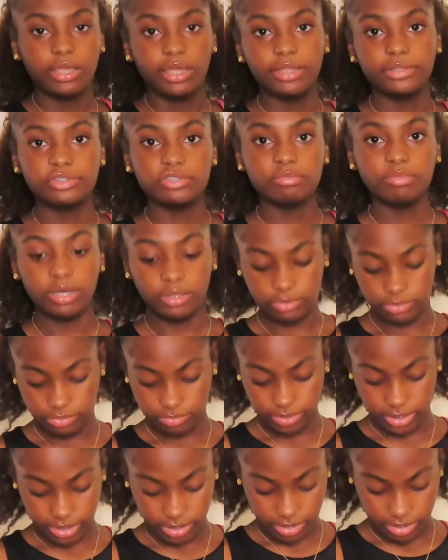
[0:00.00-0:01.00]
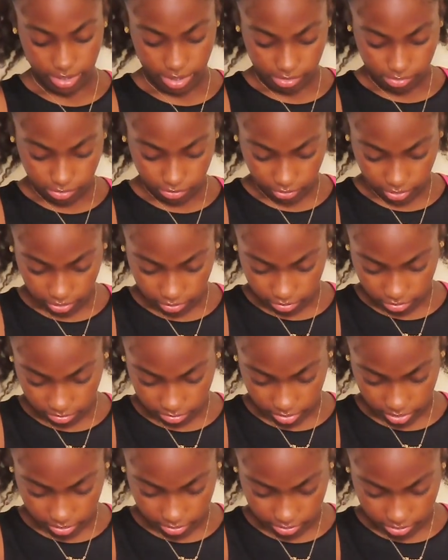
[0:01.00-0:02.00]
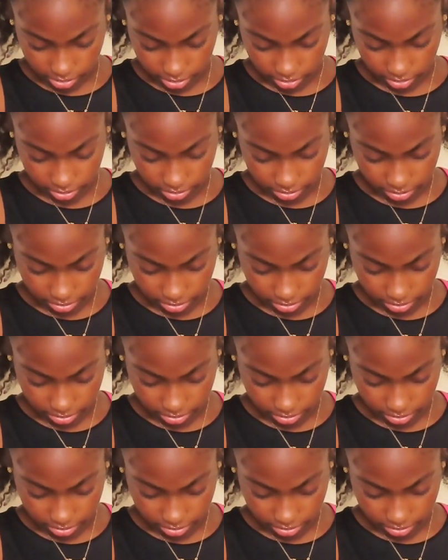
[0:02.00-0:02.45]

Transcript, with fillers: and two buckles right here. I don't know, can you buckle this?